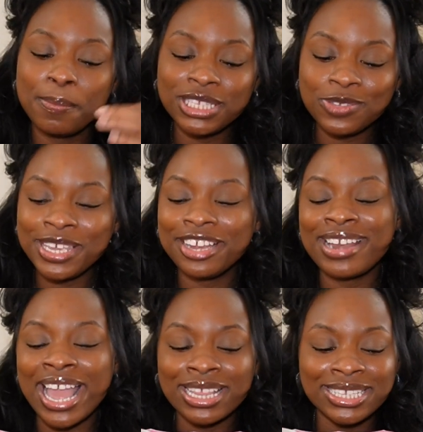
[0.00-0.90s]
between your
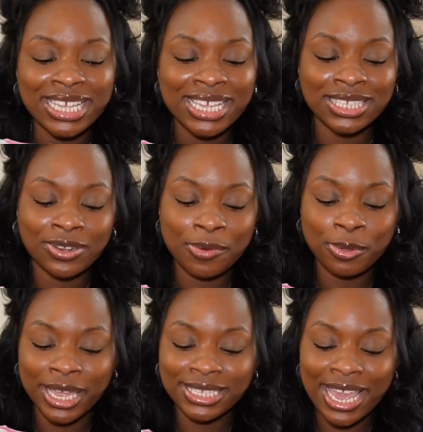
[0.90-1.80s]
necklaces, so they
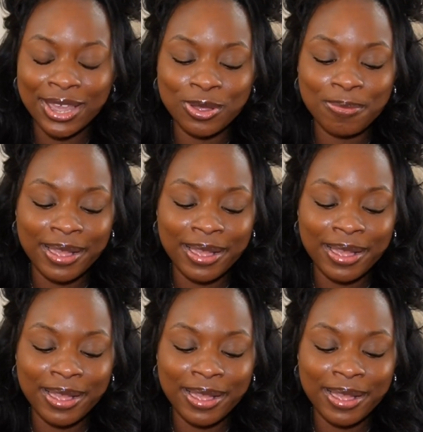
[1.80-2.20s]
won't get tangled,